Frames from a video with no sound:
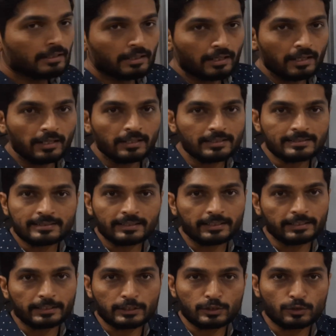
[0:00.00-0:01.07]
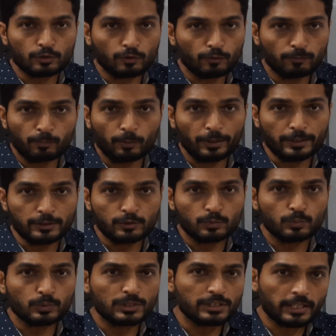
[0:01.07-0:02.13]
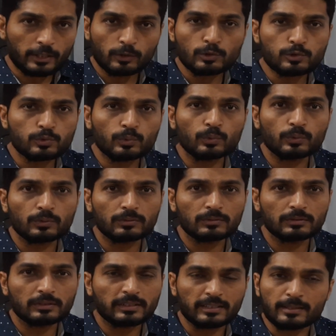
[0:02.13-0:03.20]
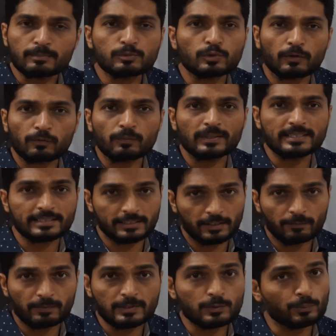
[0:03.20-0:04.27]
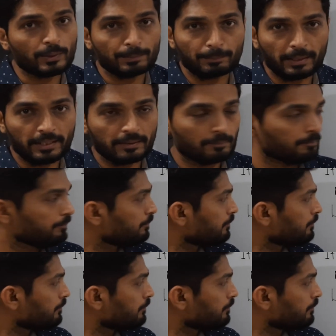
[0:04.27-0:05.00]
K is a collection of points which are also terms of one sequence 1 by n.